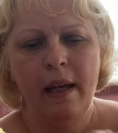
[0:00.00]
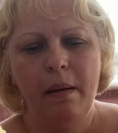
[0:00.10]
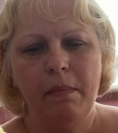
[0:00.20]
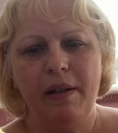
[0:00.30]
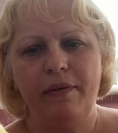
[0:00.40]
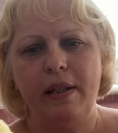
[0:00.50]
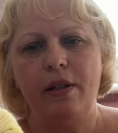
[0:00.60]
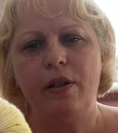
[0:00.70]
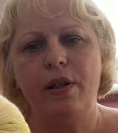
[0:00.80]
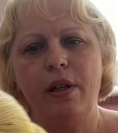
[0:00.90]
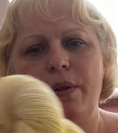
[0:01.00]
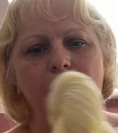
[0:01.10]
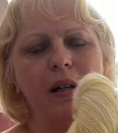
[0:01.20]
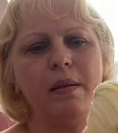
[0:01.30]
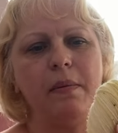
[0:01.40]
my friend Sue
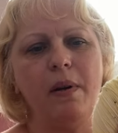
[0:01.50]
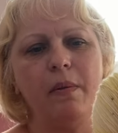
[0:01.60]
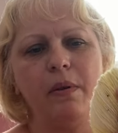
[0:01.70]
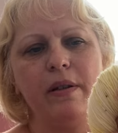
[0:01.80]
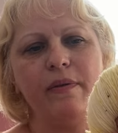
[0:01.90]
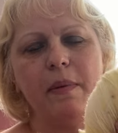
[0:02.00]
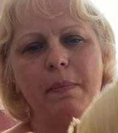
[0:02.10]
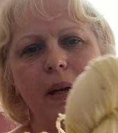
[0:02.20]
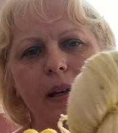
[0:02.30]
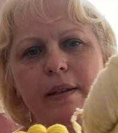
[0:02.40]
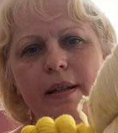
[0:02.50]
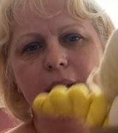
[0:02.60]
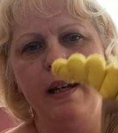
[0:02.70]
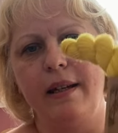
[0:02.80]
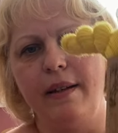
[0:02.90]
asked me what I wanted for my birthday,
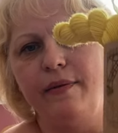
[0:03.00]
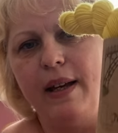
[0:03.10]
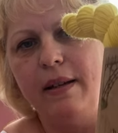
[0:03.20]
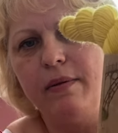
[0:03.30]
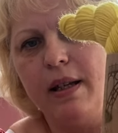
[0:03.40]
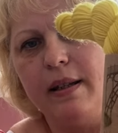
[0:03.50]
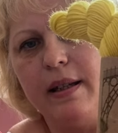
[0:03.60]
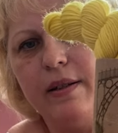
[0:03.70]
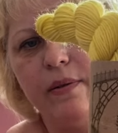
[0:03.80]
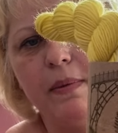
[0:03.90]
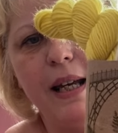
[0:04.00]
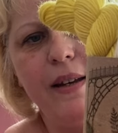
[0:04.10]
and I found her this from Lay